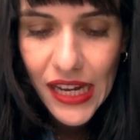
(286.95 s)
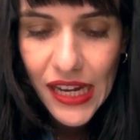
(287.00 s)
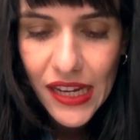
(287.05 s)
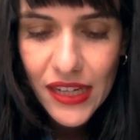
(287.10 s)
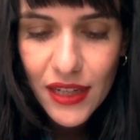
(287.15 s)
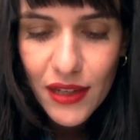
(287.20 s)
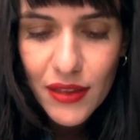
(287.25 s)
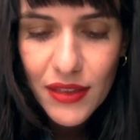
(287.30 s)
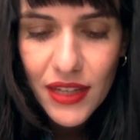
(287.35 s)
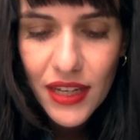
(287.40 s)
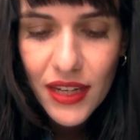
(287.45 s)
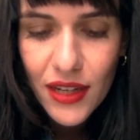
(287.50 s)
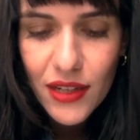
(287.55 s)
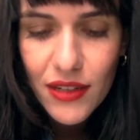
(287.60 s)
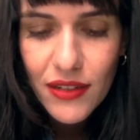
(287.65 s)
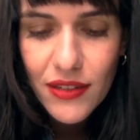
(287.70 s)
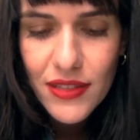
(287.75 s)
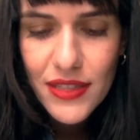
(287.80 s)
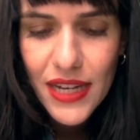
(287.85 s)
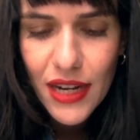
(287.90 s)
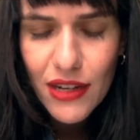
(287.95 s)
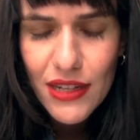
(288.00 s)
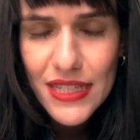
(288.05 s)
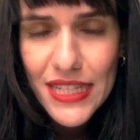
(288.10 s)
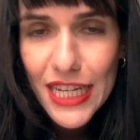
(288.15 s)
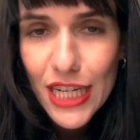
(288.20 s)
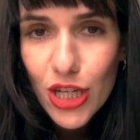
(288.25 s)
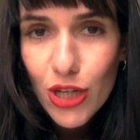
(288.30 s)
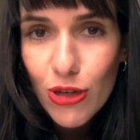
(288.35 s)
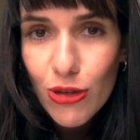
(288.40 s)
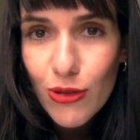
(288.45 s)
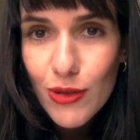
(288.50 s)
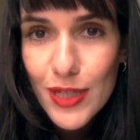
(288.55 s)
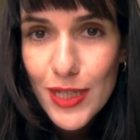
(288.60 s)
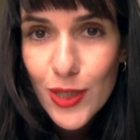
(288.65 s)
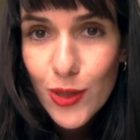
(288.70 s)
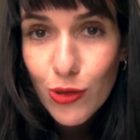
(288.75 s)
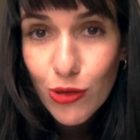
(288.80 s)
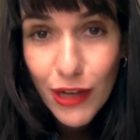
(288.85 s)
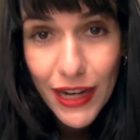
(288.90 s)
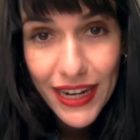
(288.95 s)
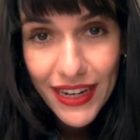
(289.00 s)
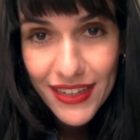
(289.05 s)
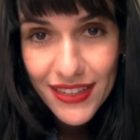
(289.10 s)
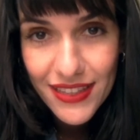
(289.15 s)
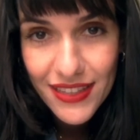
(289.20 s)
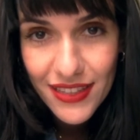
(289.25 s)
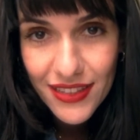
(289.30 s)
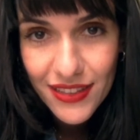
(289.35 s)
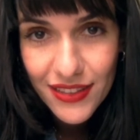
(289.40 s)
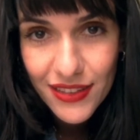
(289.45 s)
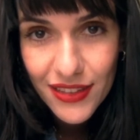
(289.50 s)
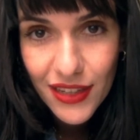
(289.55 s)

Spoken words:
And I think Tarantino is great